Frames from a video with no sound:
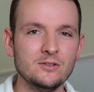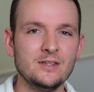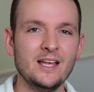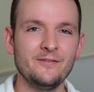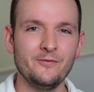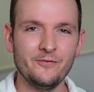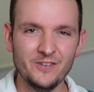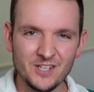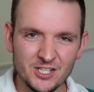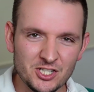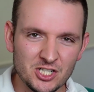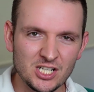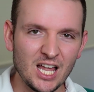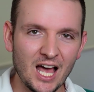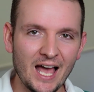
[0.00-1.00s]
That
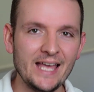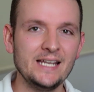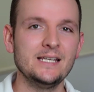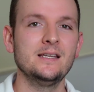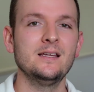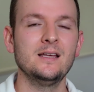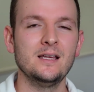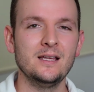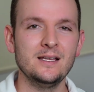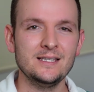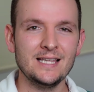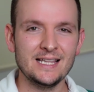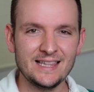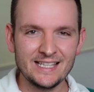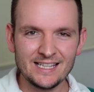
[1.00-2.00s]
finish line,
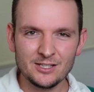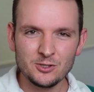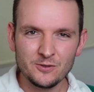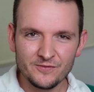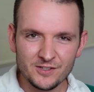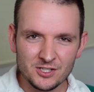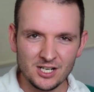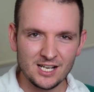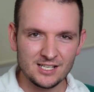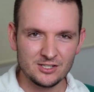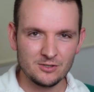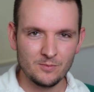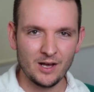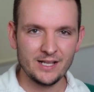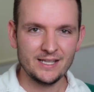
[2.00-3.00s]
that thing that you visualize in
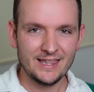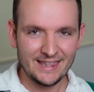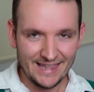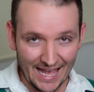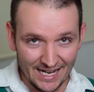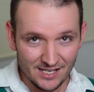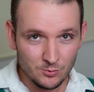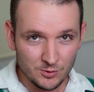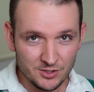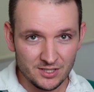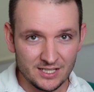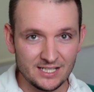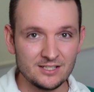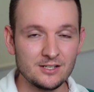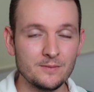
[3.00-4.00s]
your mind, that is what you
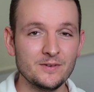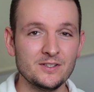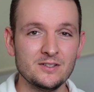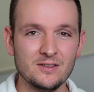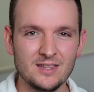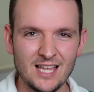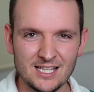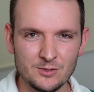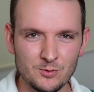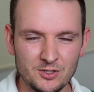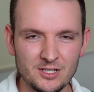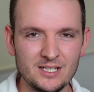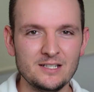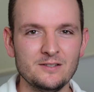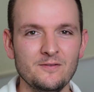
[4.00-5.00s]
need to commit to. That's what
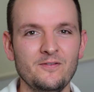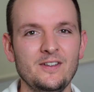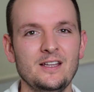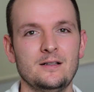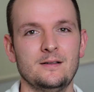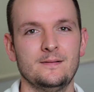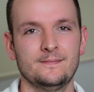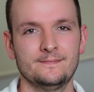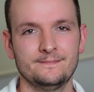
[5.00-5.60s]
you need to feel.